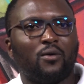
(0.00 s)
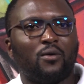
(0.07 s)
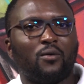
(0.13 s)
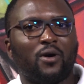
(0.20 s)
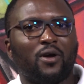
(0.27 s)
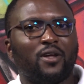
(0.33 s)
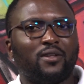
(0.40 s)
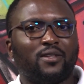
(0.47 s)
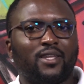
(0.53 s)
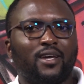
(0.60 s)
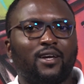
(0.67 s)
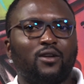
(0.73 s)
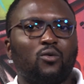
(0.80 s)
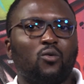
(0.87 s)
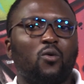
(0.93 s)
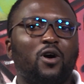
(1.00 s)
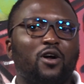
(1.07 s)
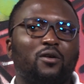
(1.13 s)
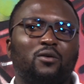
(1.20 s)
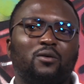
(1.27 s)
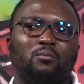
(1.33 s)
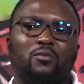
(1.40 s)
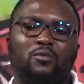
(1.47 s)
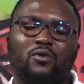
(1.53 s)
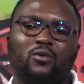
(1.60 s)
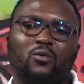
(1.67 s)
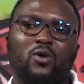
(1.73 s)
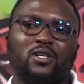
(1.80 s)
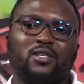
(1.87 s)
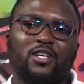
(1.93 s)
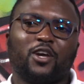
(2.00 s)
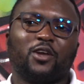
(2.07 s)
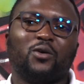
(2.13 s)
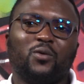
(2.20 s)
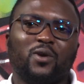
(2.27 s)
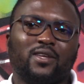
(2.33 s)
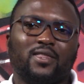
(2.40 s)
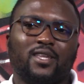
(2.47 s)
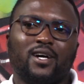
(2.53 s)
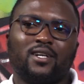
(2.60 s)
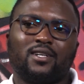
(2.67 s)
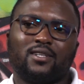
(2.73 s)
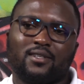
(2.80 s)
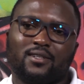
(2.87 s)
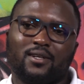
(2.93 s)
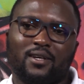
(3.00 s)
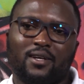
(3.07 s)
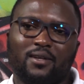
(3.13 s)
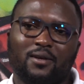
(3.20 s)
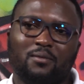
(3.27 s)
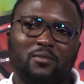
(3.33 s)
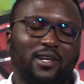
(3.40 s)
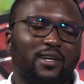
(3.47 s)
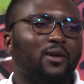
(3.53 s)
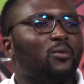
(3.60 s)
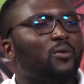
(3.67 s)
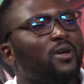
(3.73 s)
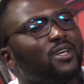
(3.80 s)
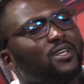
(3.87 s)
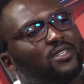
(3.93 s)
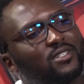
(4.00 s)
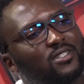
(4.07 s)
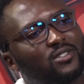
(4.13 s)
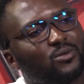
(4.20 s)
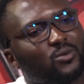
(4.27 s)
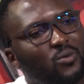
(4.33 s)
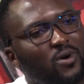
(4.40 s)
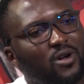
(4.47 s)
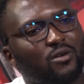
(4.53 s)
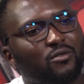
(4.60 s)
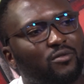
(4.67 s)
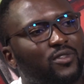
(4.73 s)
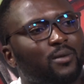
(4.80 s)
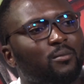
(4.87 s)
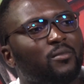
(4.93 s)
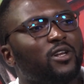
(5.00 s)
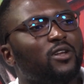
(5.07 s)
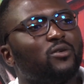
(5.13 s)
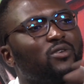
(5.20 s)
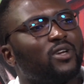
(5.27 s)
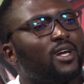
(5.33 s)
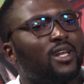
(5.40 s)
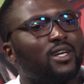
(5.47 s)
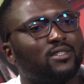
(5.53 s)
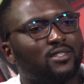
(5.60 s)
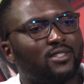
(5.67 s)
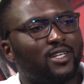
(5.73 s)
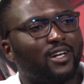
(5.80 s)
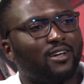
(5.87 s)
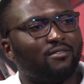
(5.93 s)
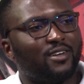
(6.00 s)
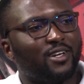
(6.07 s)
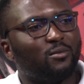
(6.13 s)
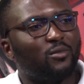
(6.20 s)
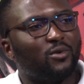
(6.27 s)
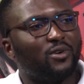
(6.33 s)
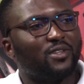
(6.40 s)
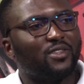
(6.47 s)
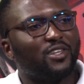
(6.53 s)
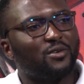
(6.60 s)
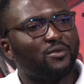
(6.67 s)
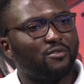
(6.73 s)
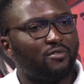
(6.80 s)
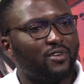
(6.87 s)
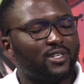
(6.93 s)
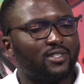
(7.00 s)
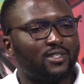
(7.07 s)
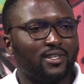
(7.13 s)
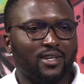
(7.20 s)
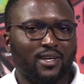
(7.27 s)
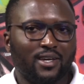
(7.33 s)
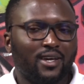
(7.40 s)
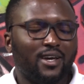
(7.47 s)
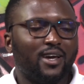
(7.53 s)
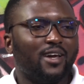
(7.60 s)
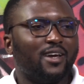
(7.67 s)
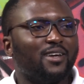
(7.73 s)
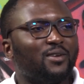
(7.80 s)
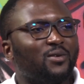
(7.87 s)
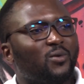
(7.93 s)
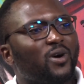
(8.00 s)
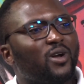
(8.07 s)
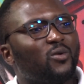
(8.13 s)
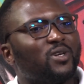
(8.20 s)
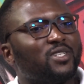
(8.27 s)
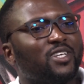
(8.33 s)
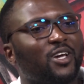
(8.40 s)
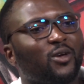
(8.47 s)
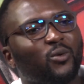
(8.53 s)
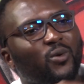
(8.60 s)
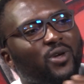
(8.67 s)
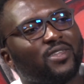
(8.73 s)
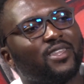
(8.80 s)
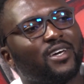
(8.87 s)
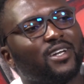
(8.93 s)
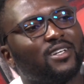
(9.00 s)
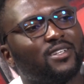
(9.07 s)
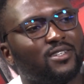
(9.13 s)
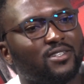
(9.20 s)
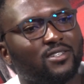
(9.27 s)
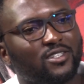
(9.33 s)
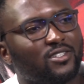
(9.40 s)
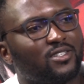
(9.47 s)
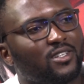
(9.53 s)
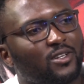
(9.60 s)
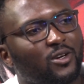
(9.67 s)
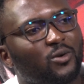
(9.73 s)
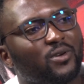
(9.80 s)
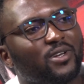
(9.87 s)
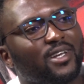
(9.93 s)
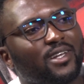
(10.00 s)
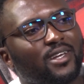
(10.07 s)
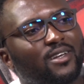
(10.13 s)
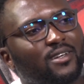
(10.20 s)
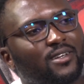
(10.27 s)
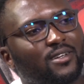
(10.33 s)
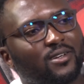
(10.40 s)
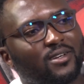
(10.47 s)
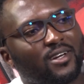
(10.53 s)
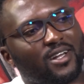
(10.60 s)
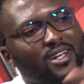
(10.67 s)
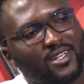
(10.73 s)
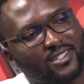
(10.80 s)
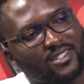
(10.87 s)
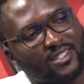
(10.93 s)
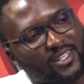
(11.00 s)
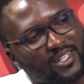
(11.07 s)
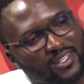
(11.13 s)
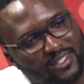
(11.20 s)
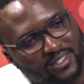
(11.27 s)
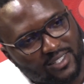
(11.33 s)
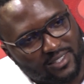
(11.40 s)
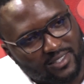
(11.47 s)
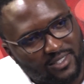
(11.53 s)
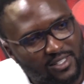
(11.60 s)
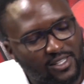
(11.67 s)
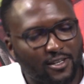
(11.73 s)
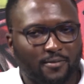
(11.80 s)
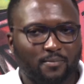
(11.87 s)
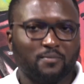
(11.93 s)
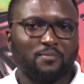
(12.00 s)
And then one was arguing that a Milky Way, it is one of the million galaxies that are available in the universe. Mm. And one was arguing that it is the only galaxy that is existing.